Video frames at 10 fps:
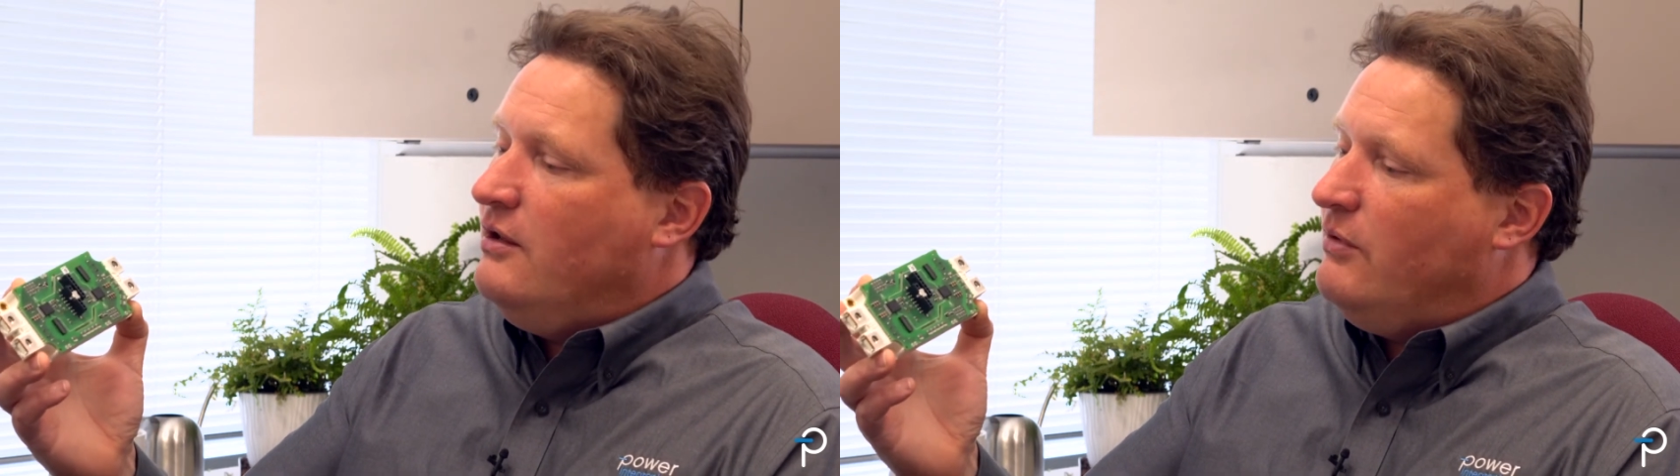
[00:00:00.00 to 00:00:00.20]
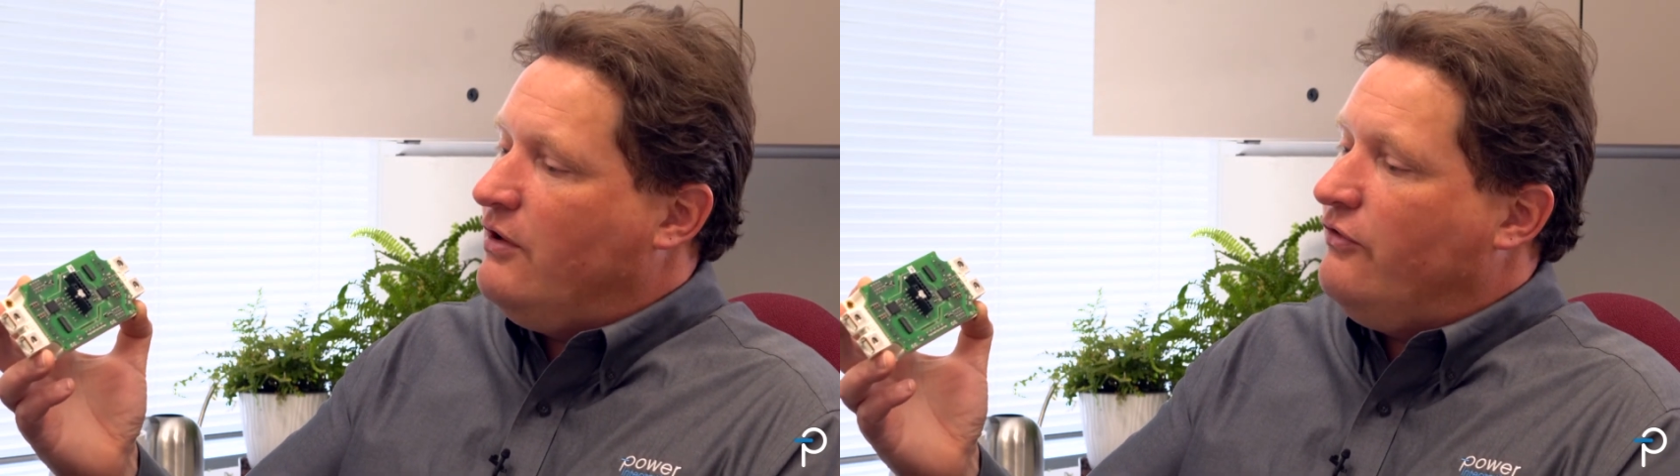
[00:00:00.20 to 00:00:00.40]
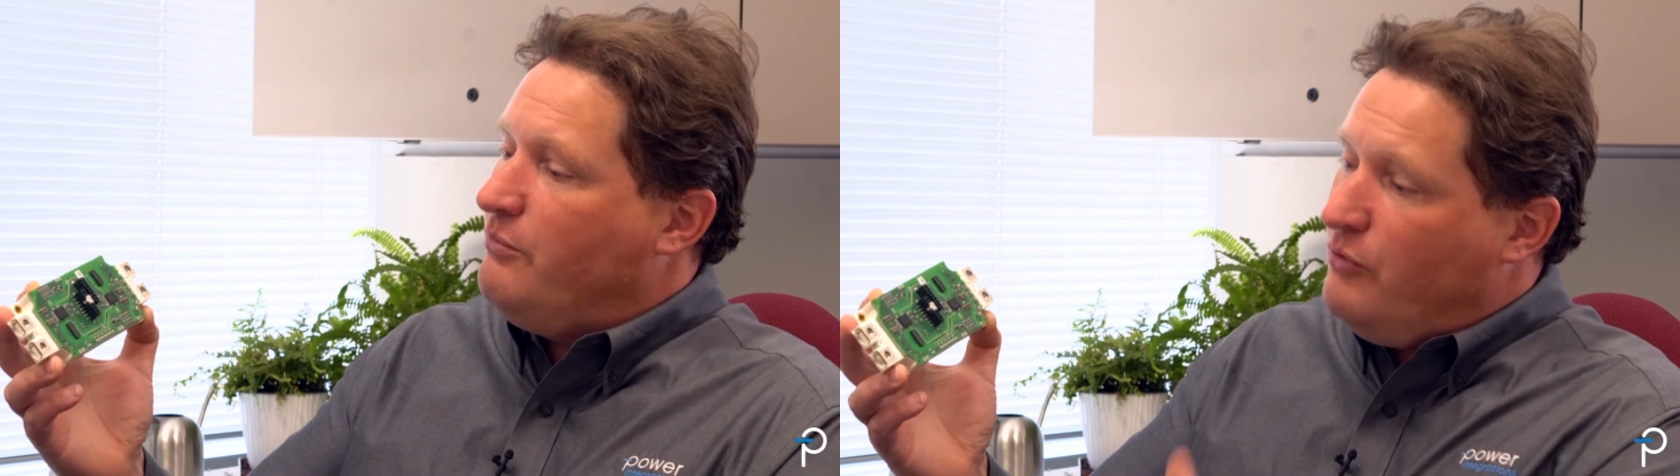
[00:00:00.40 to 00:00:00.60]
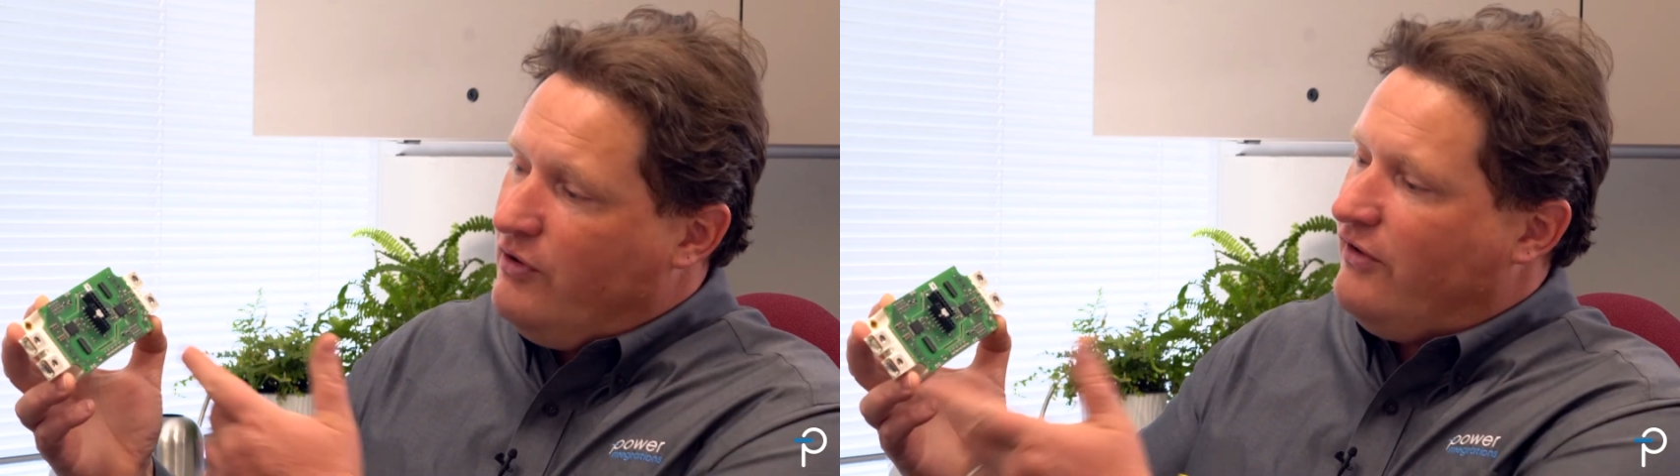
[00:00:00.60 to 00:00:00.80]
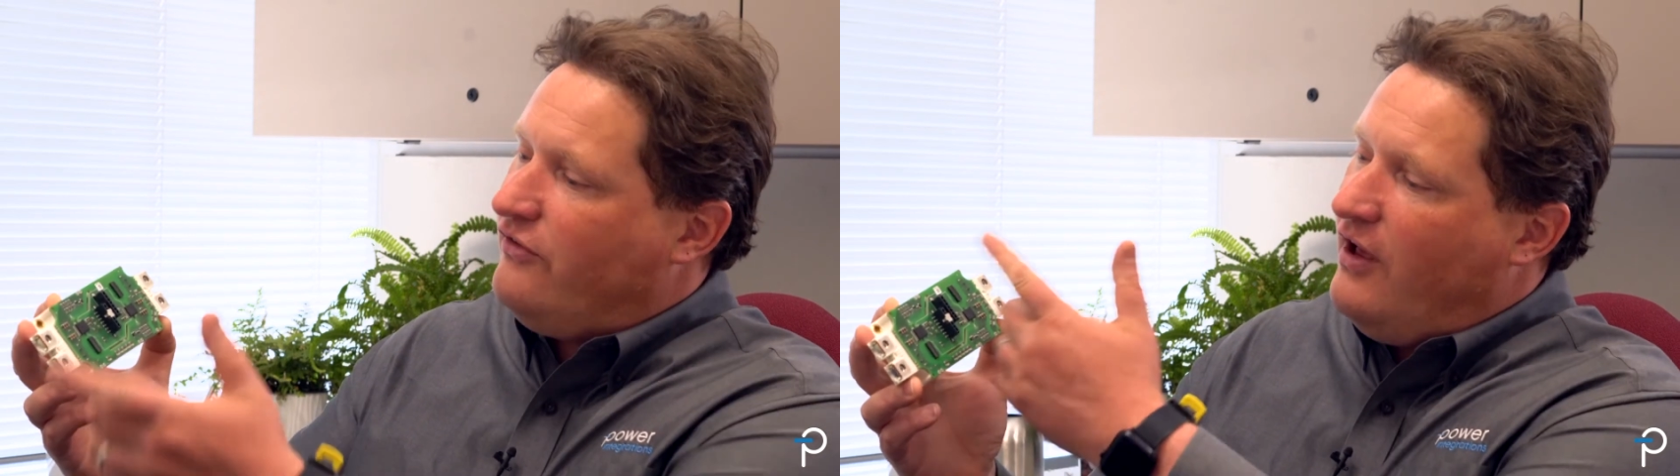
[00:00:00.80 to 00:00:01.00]
because the
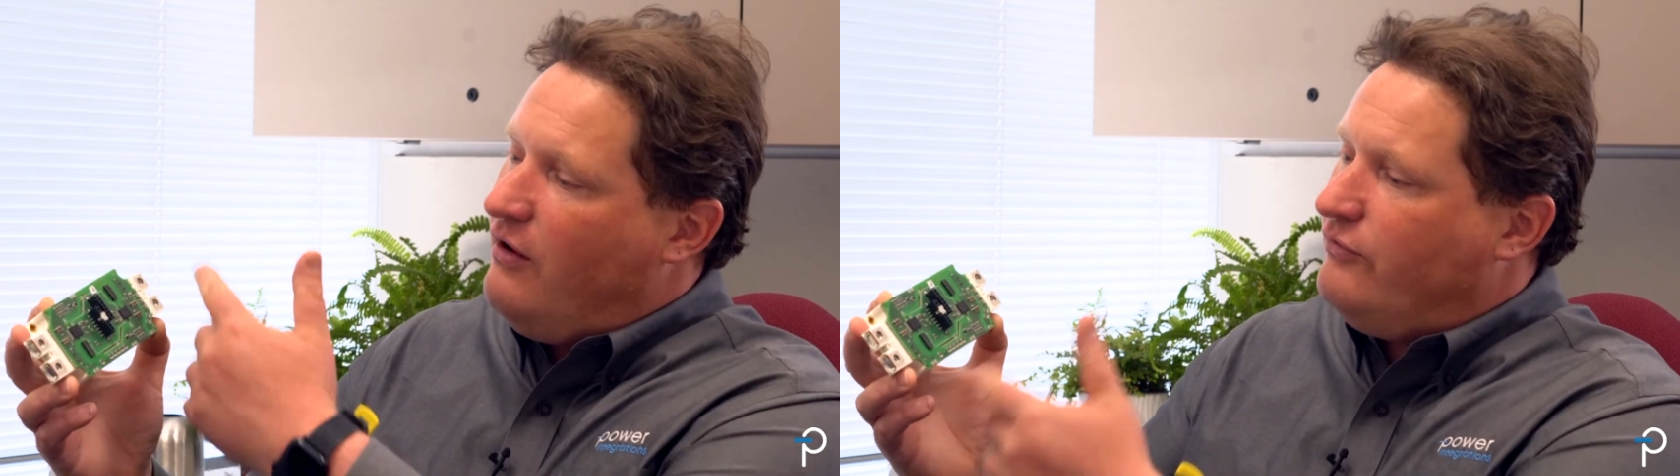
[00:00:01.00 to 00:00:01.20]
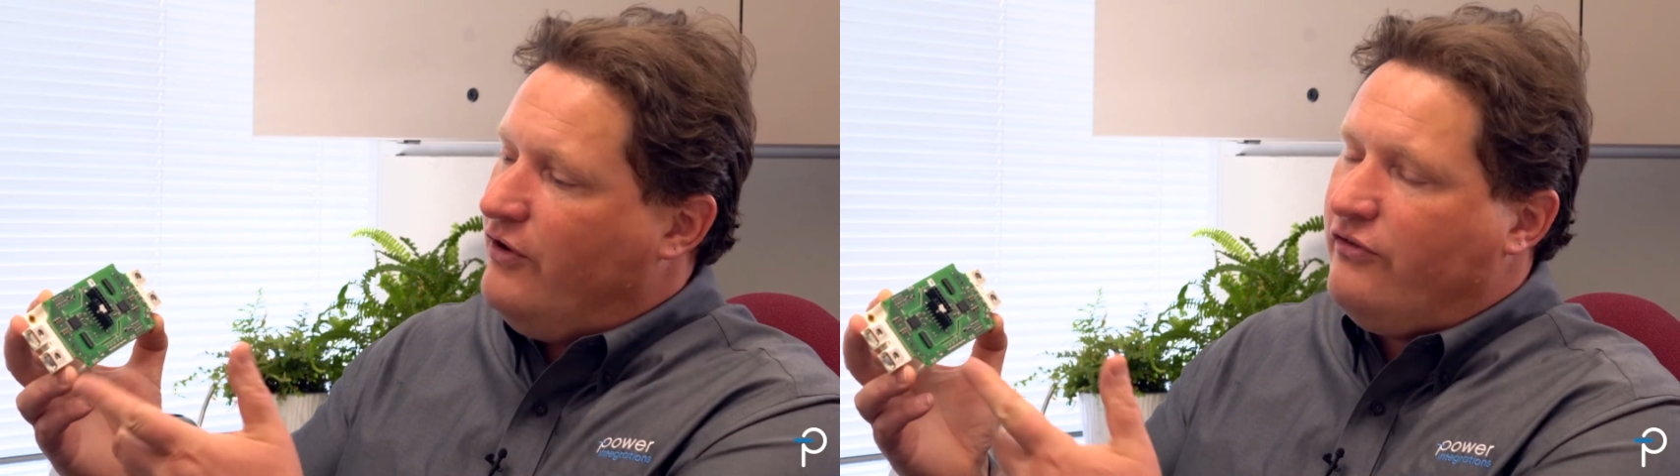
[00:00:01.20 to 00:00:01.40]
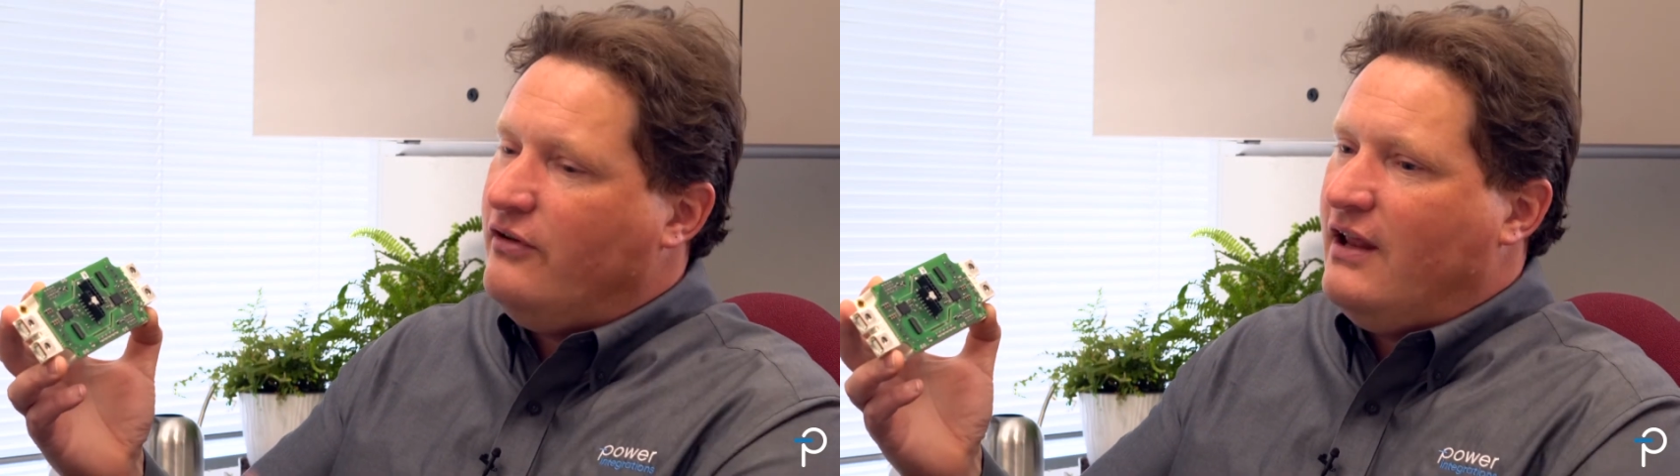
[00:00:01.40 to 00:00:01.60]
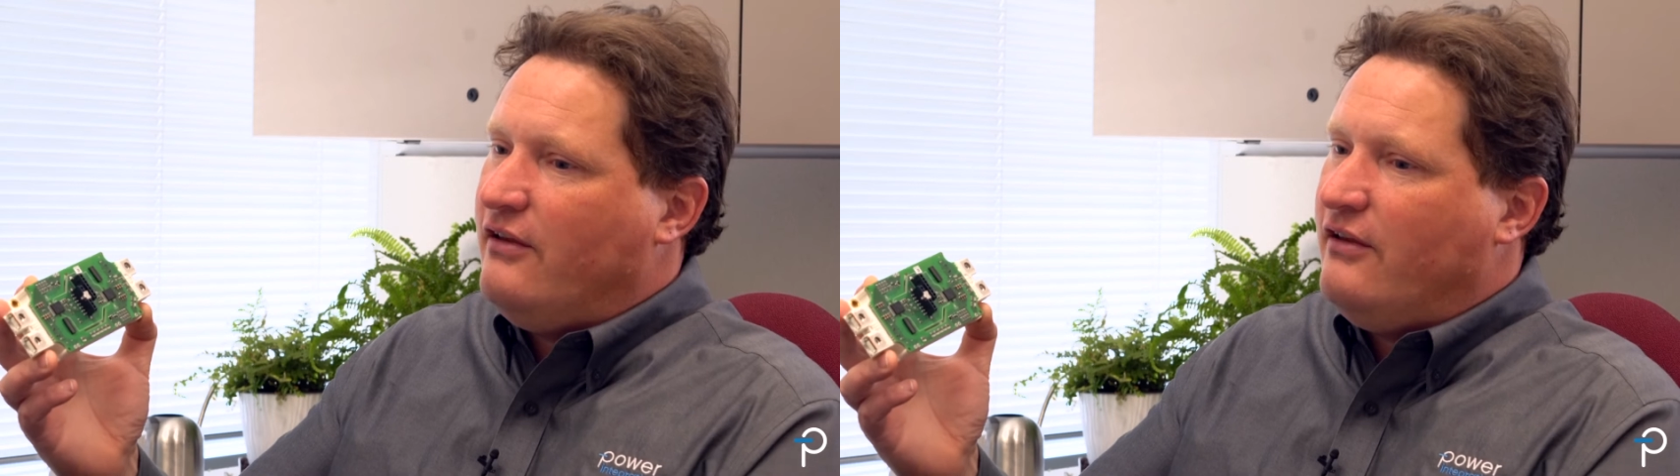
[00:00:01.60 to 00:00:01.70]
board itself doesn't